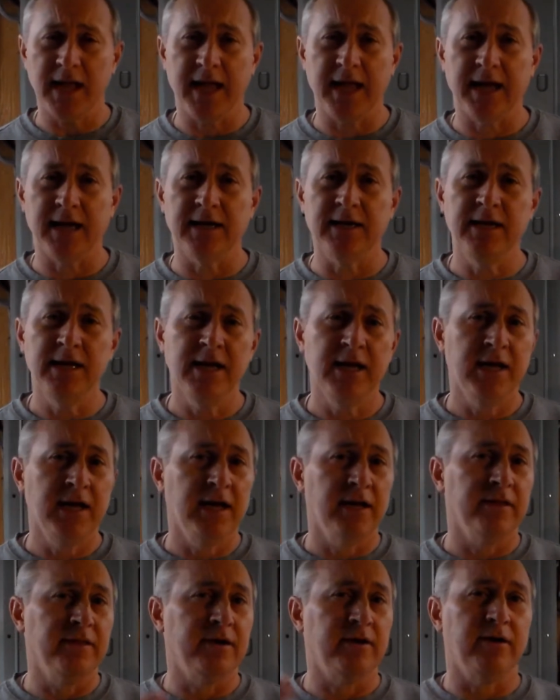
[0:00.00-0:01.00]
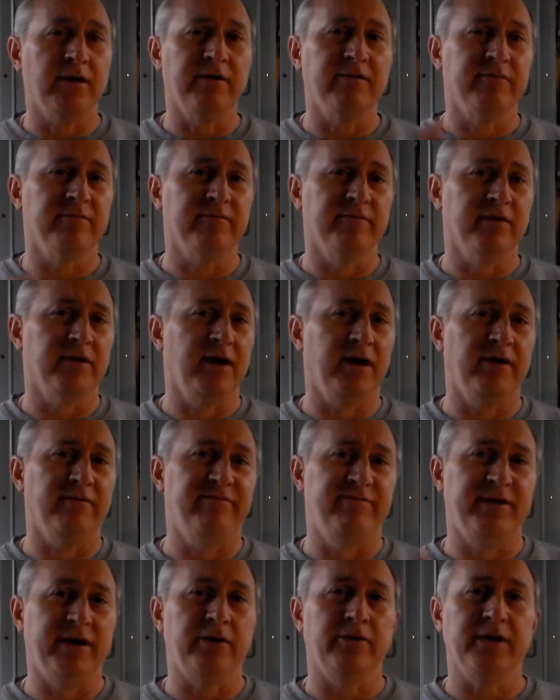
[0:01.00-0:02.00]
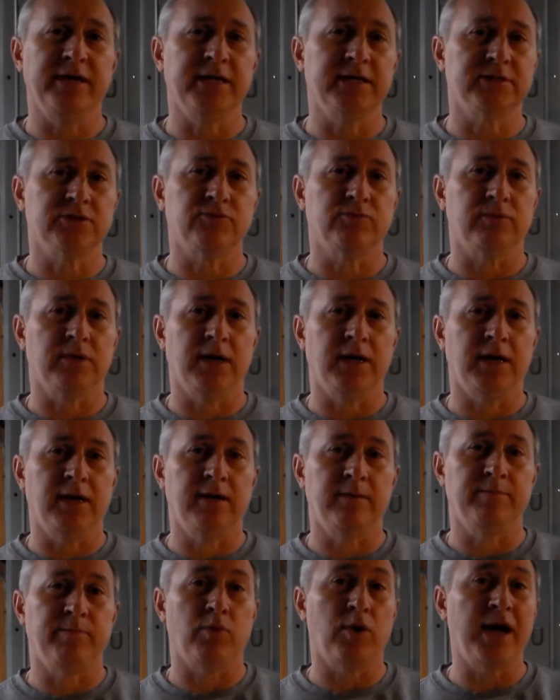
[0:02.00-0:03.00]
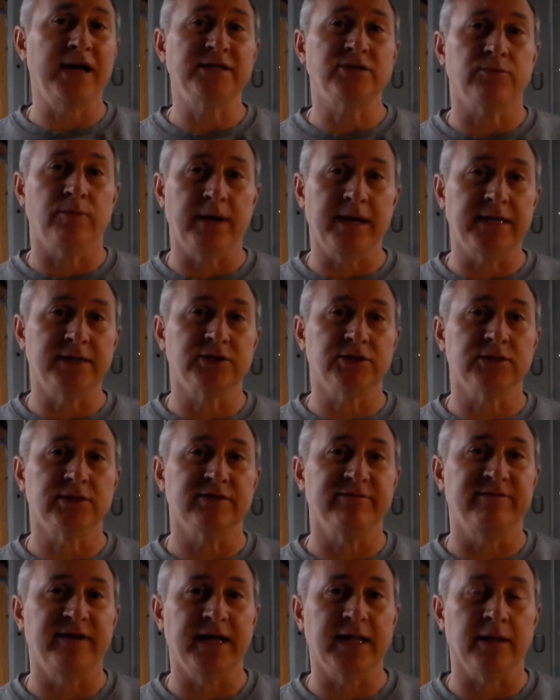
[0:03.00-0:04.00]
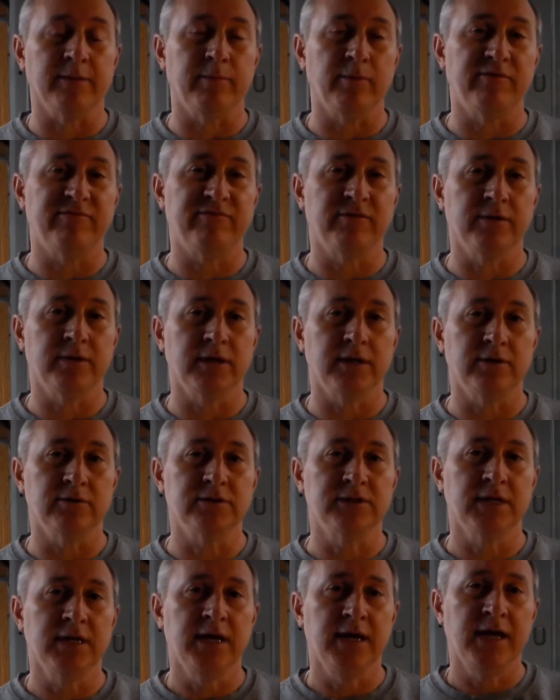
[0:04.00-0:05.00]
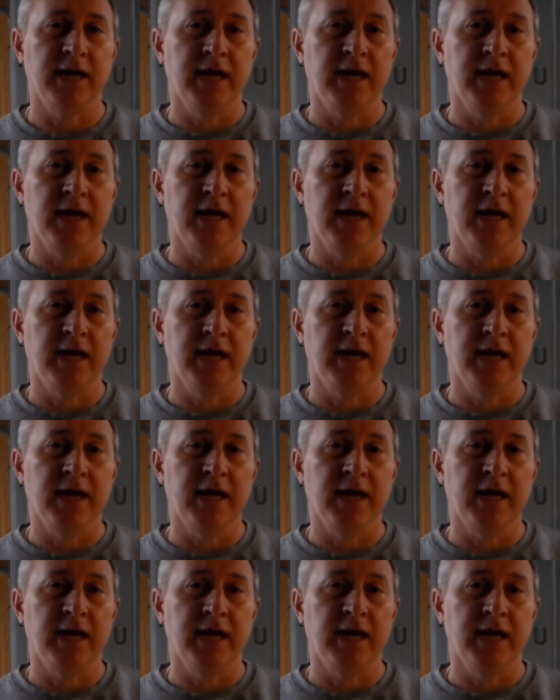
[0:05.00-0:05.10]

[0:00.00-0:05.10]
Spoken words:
and there are various price ranges available for those.